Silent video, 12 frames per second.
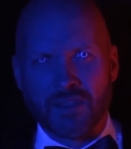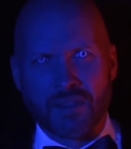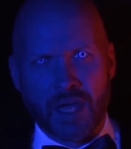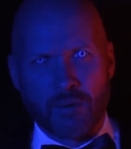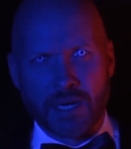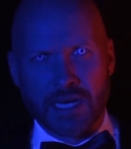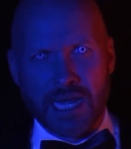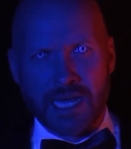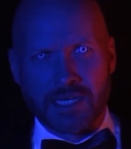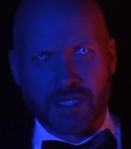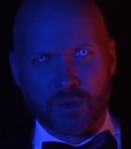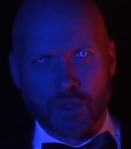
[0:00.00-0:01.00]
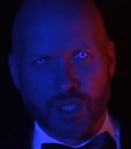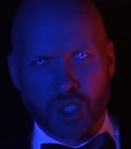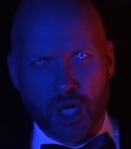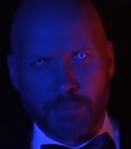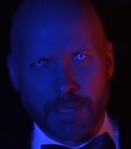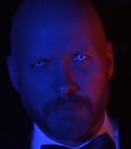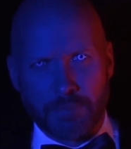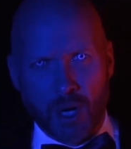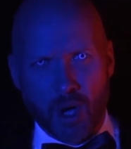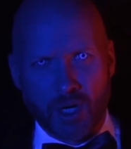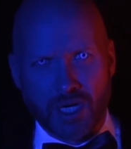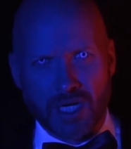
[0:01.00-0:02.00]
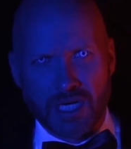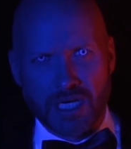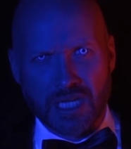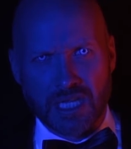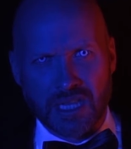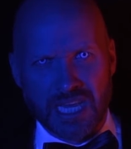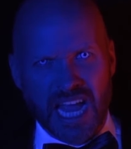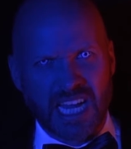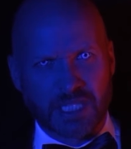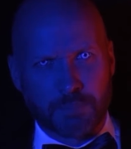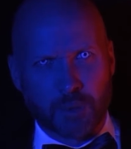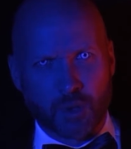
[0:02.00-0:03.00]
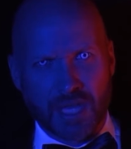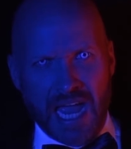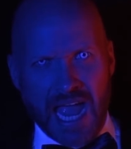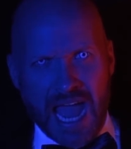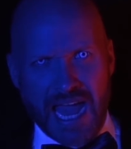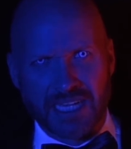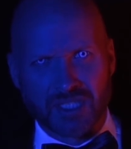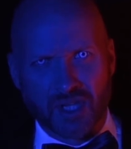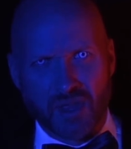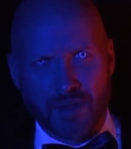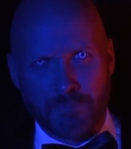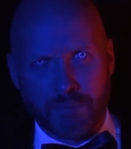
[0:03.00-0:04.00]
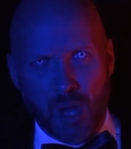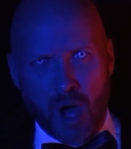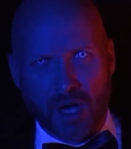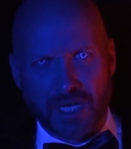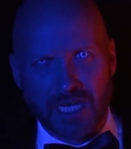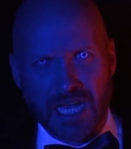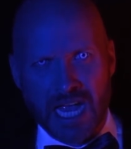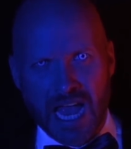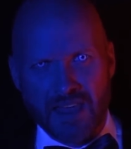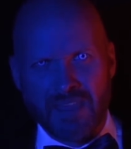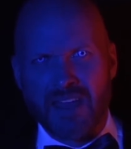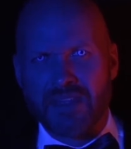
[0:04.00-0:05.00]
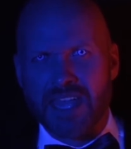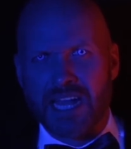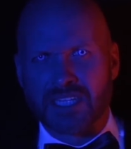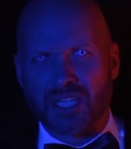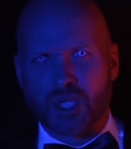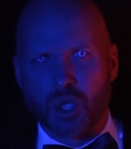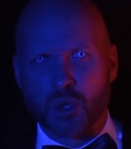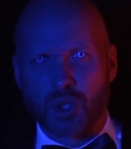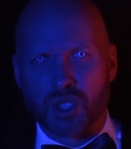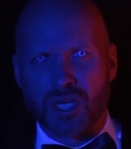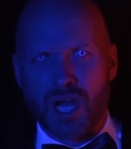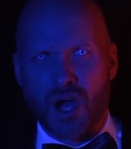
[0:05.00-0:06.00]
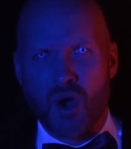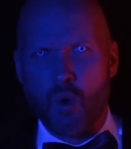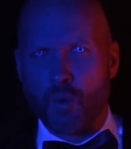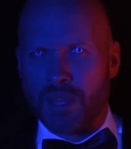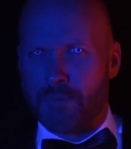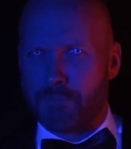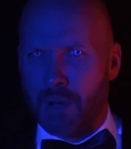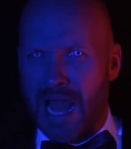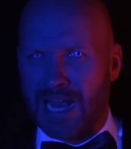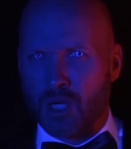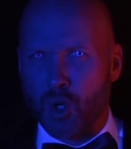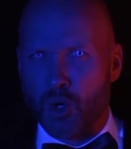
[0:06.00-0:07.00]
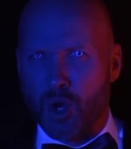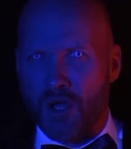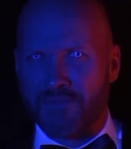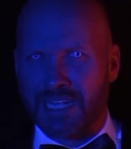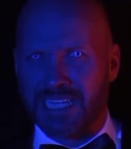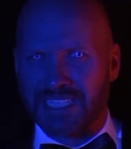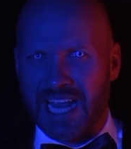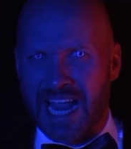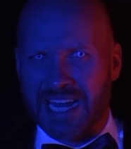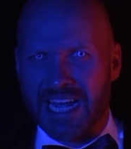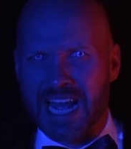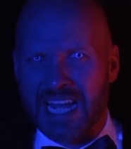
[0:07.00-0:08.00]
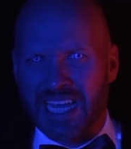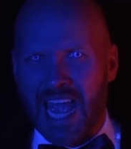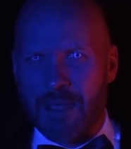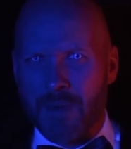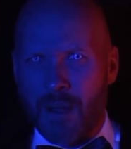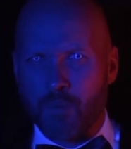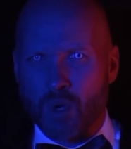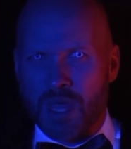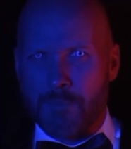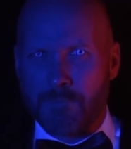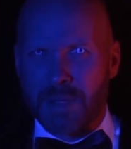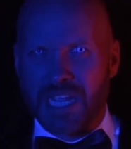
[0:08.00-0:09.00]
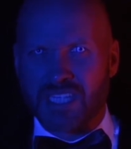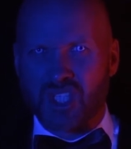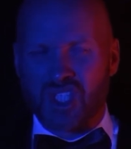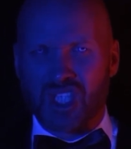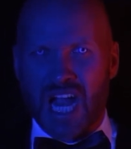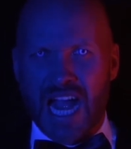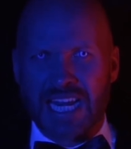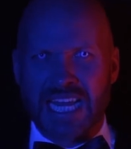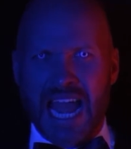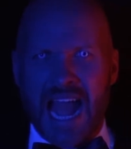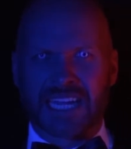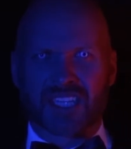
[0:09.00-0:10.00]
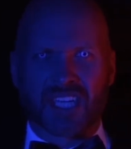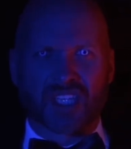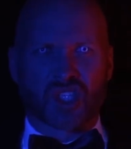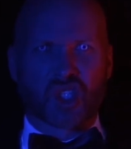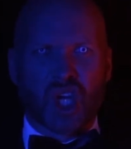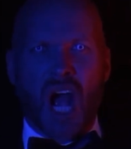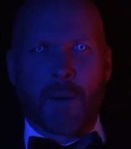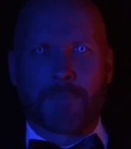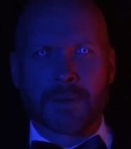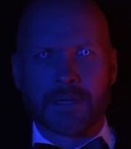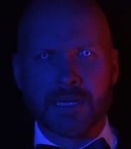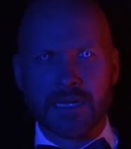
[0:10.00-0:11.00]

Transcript: They were led to a chopping block. They had to put their heads on the block, and then the executioner, with a black hood over his head, came up with a big shiny axe and chop!